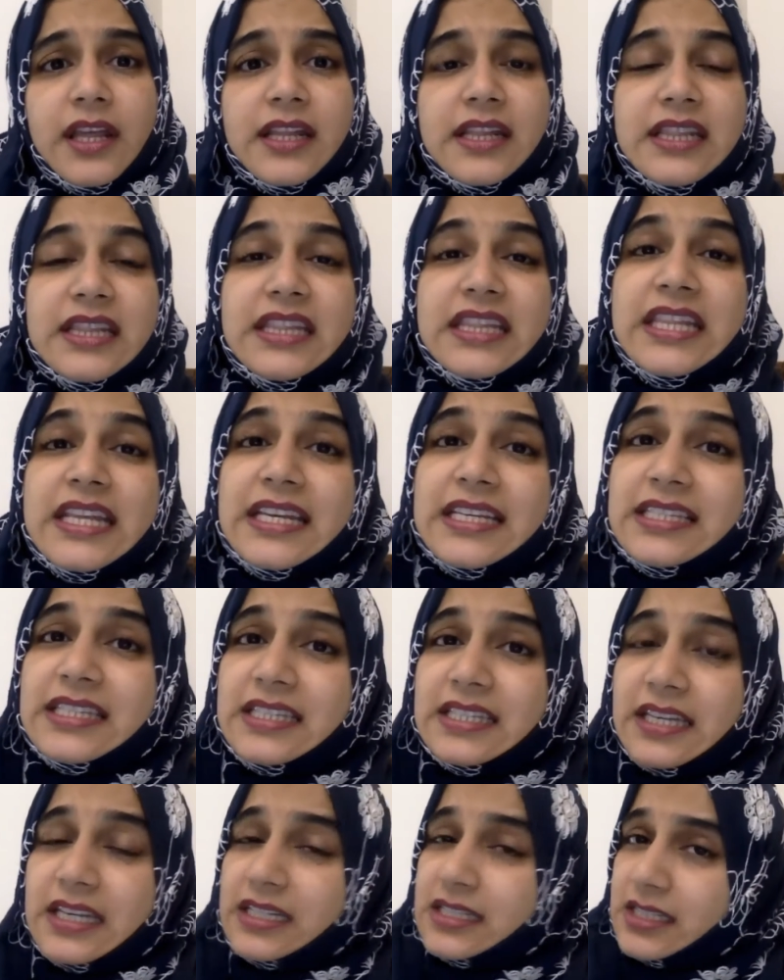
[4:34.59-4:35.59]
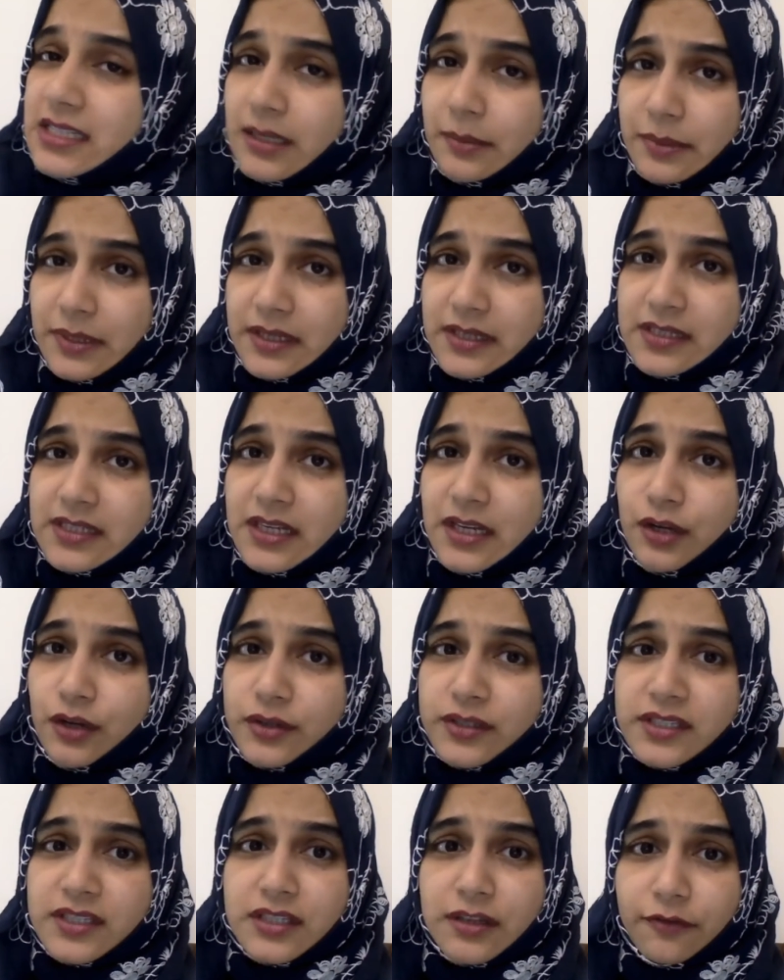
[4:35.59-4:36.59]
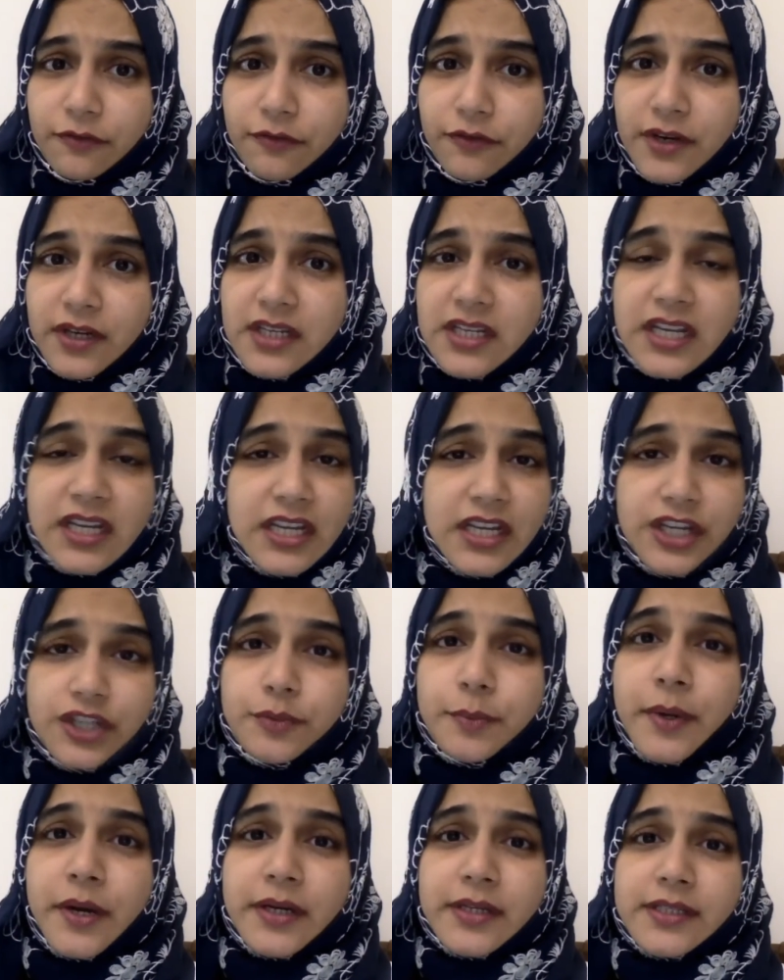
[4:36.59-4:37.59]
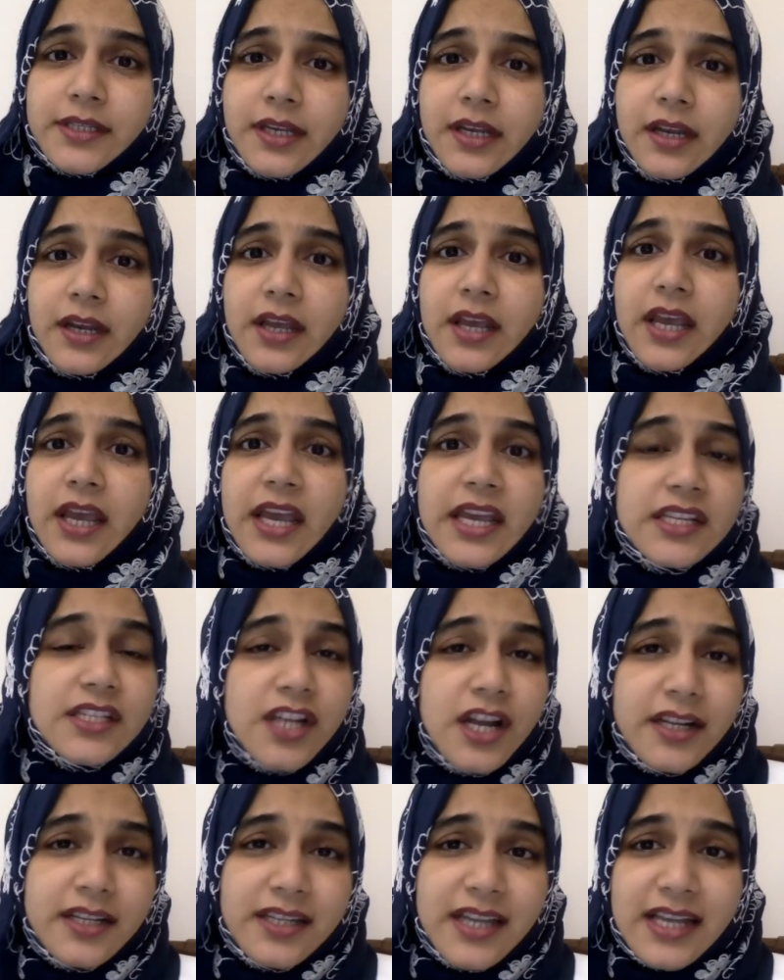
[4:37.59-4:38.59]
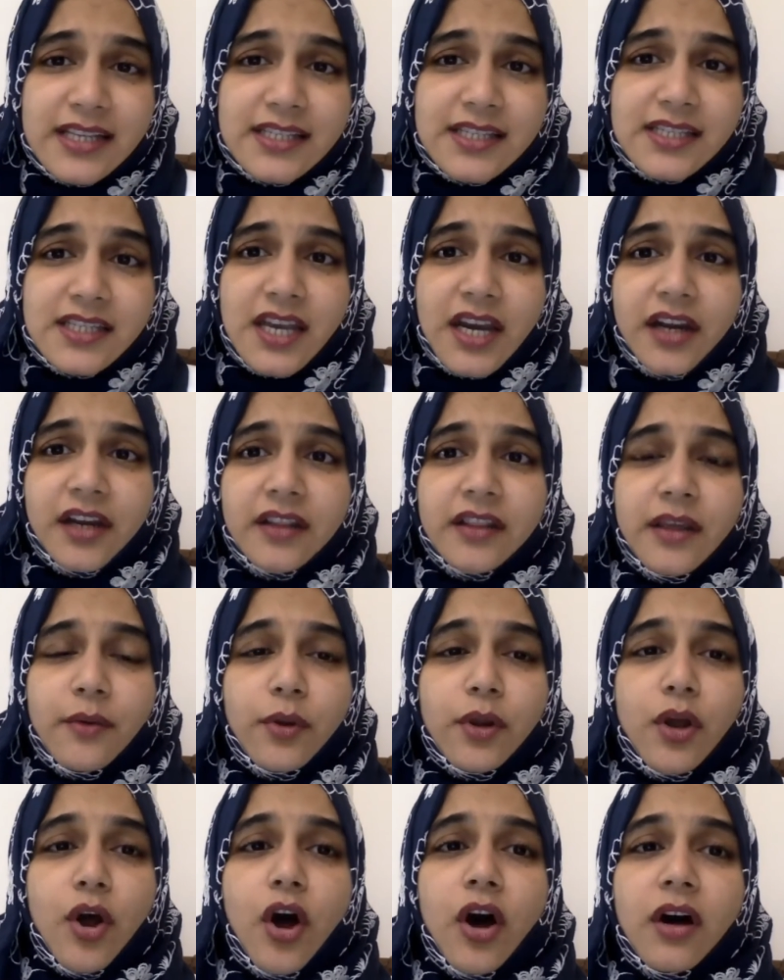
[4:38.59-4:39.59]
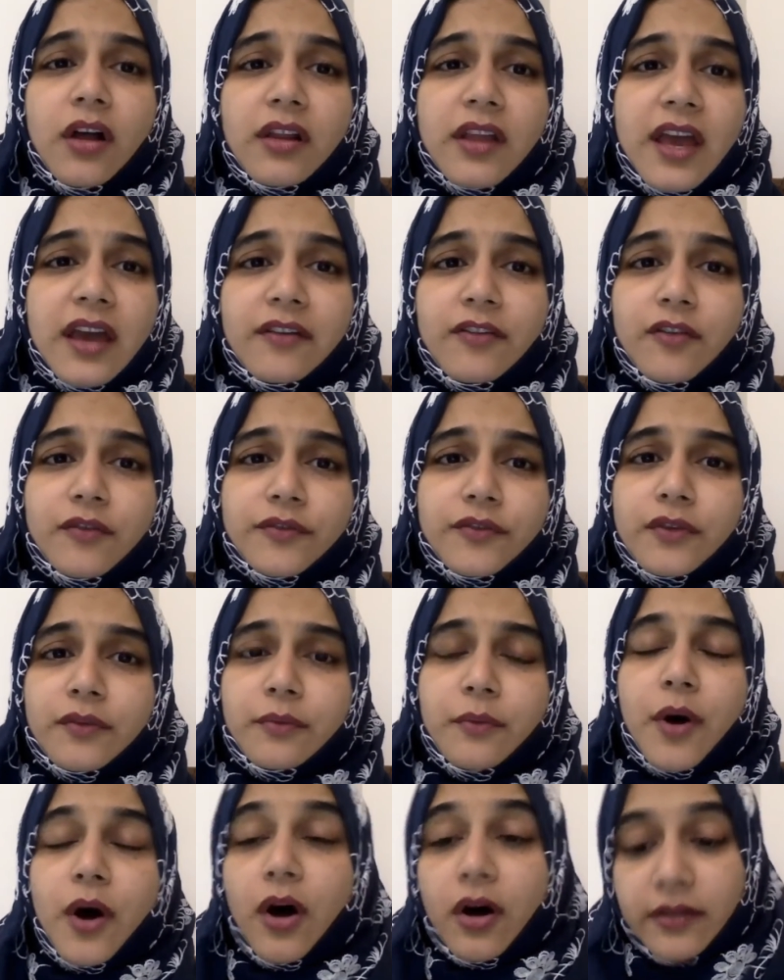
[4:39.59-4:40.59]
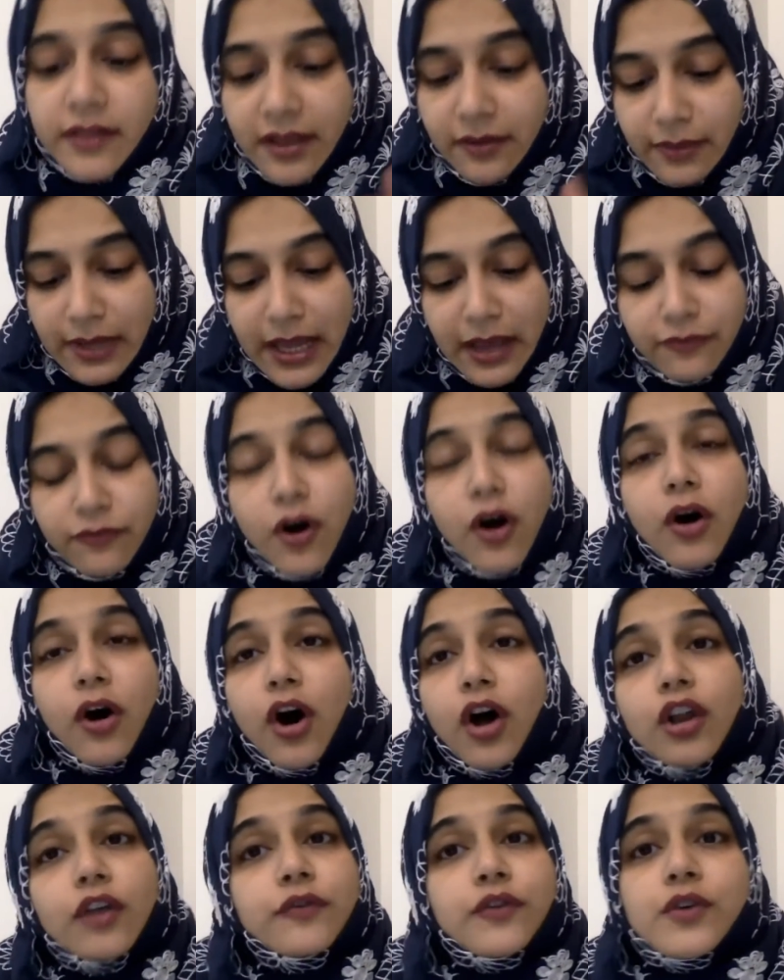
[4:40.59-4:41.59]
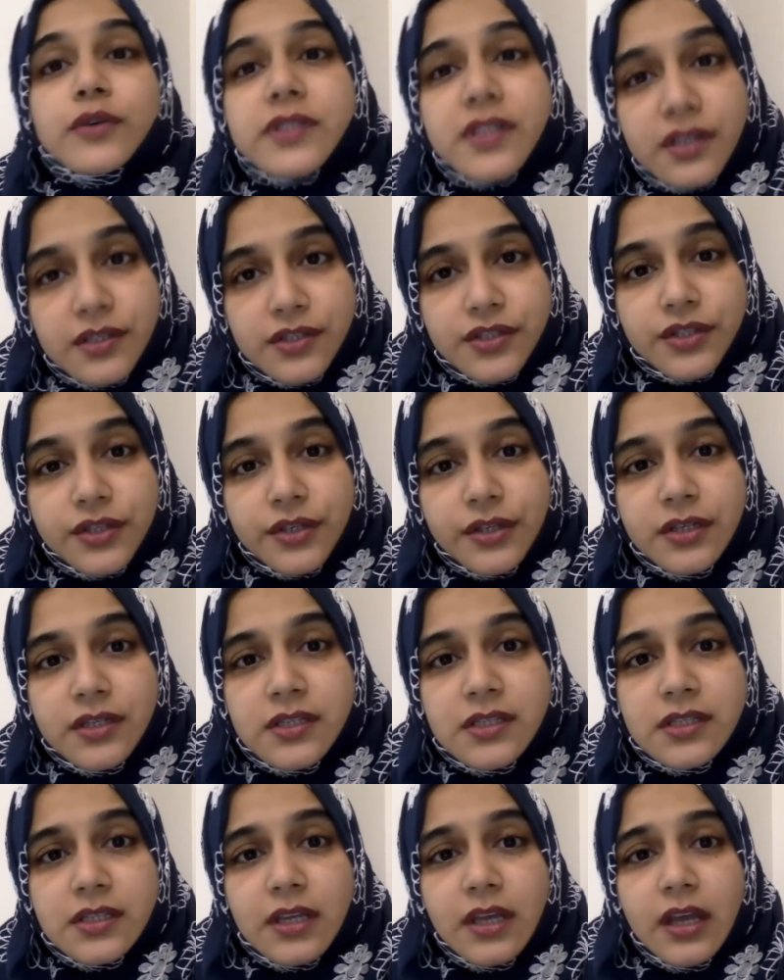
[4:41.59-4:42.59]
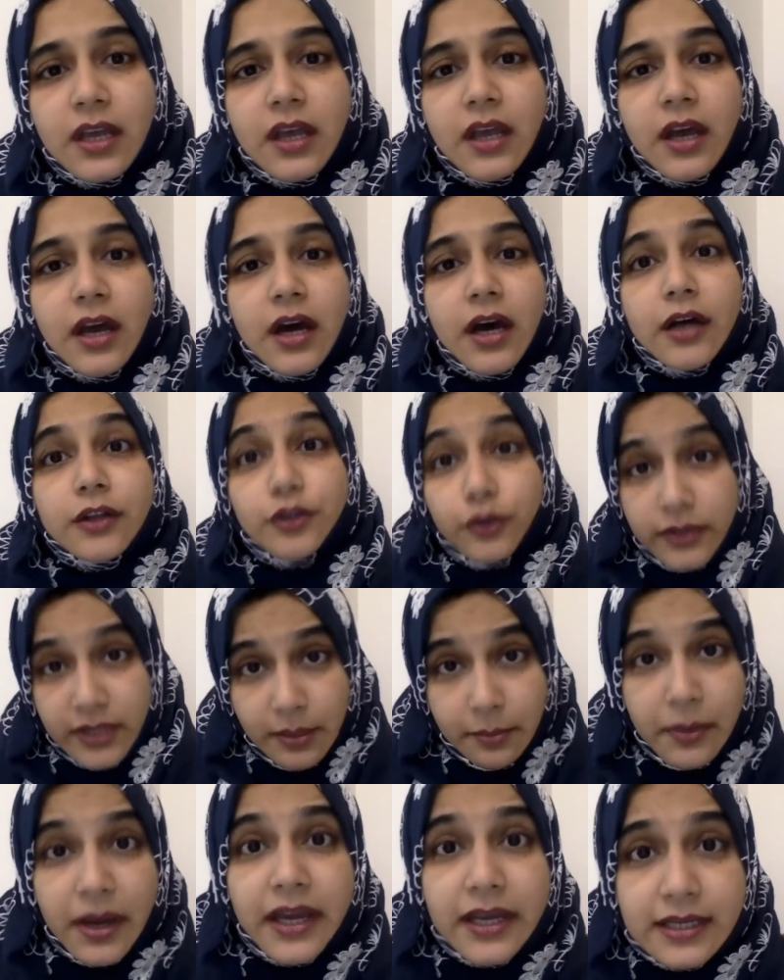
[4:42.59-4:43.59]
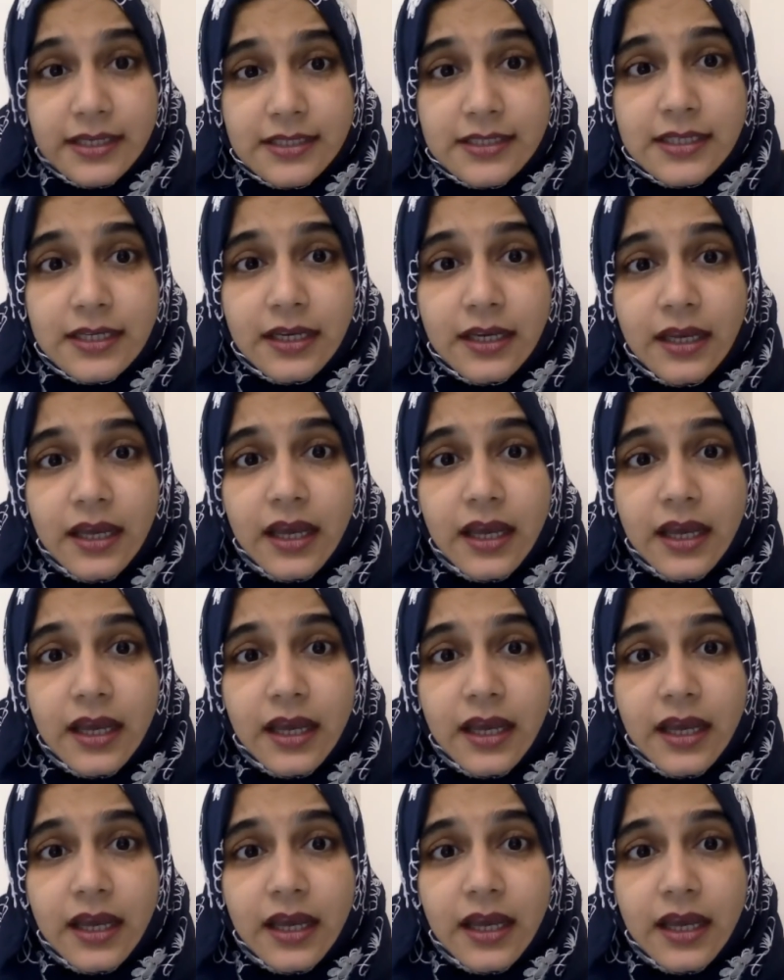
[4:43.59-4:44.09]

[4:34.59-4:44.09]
This instability looks different in each person. It's not necessary they will have all of those concerns, though they might.